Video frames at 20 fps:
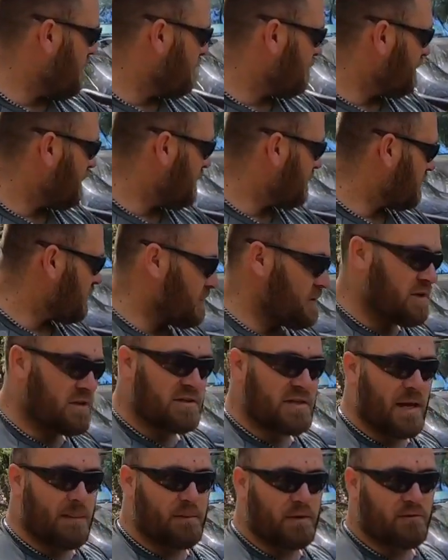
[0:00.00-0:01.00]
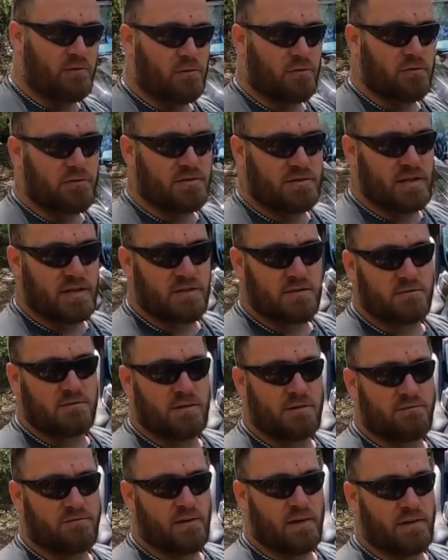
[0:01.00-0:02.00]
you've got your adaptive cruise sensor in the
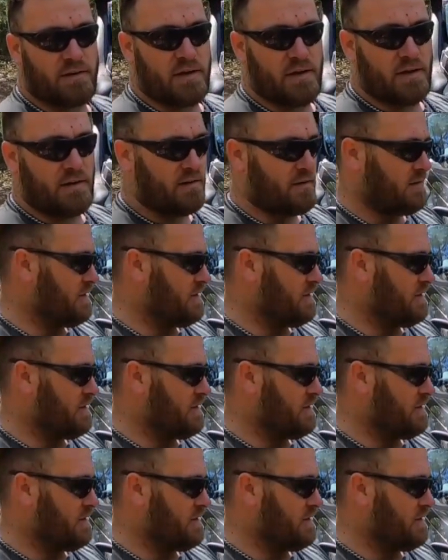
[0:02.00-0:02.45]
front there.